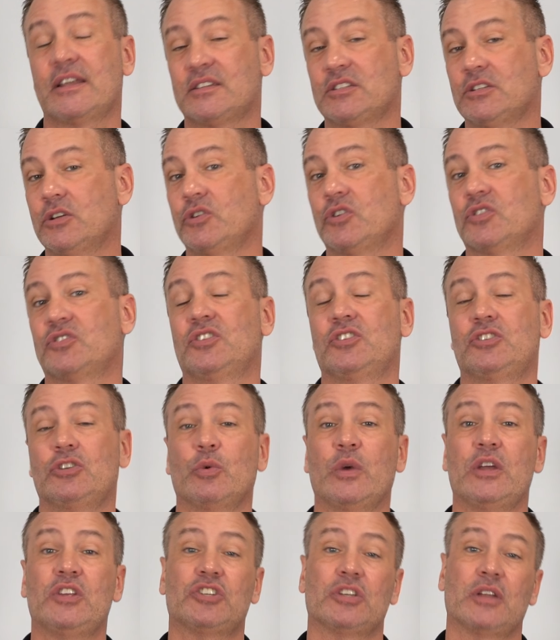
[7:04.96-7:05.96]
us know your
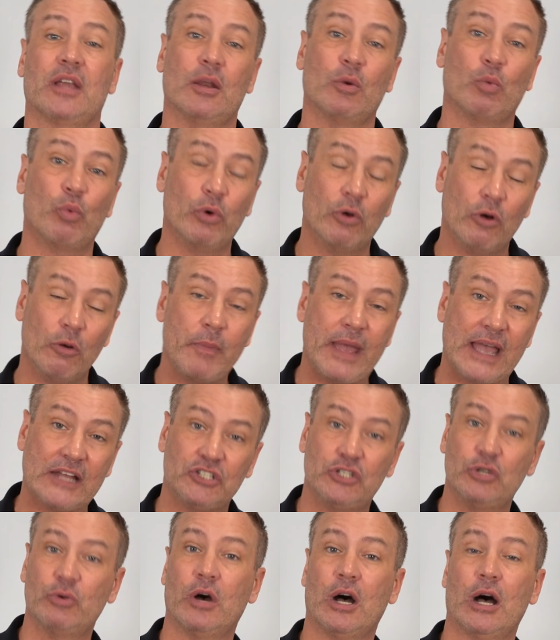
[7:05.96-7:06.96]
situation and we'll
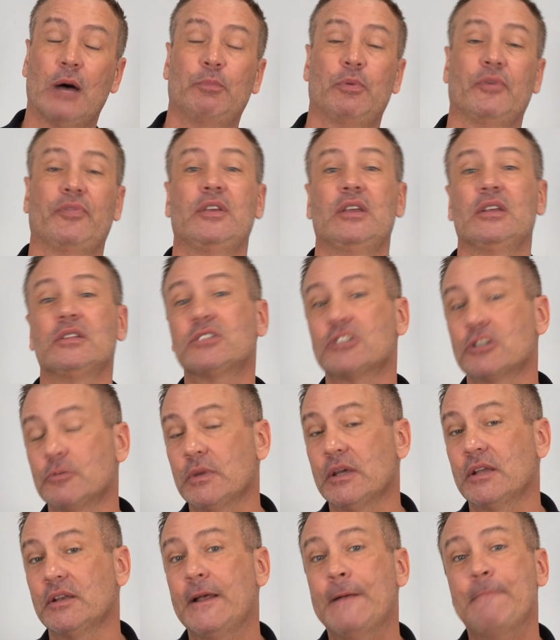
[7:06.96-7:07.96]
match you up with the
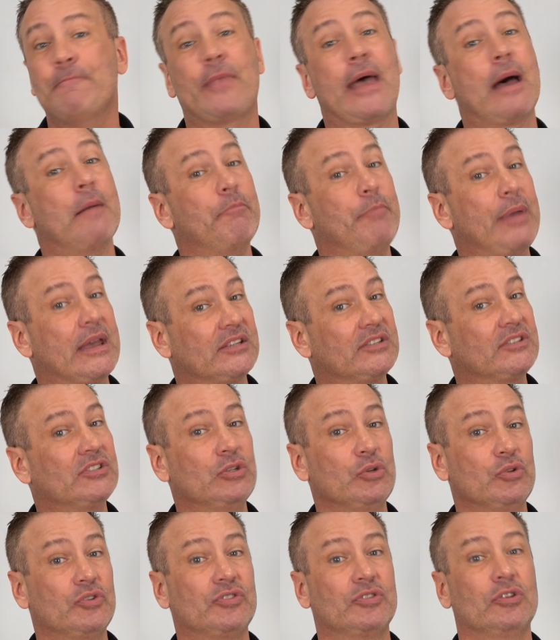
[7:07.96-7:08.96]
instrument that best
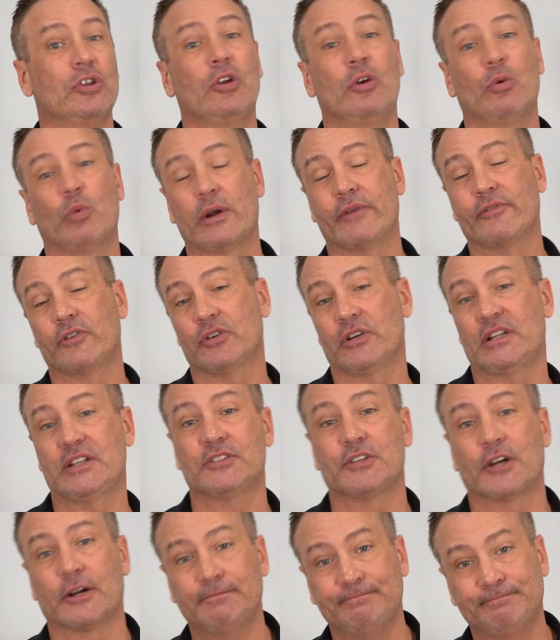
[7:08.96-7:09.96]
suits whatever your
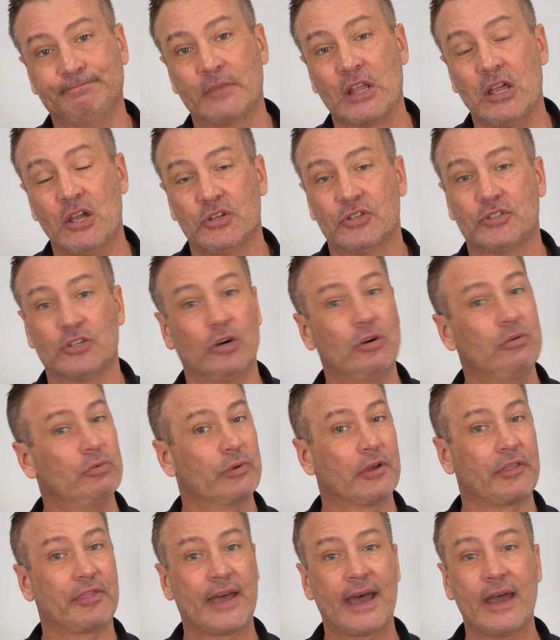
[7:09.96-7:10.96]
needs are. So
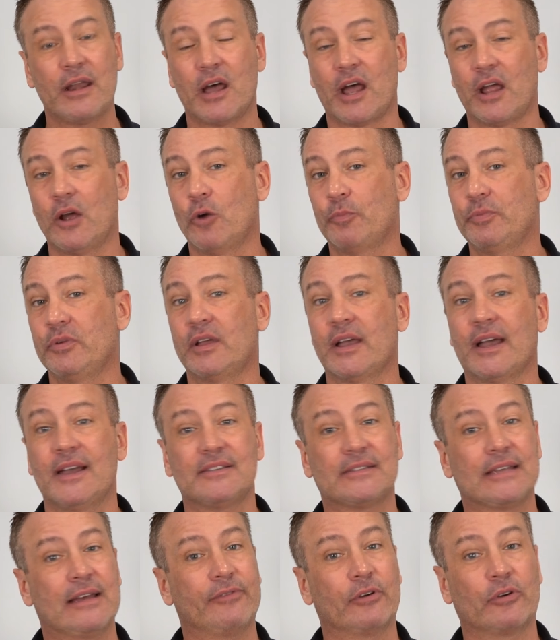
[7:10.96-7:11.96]
with that, I hope you
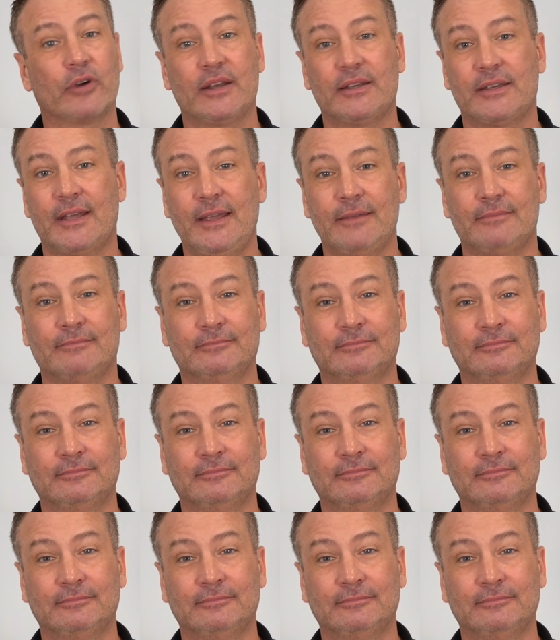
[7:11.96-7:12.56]
guys have a great day.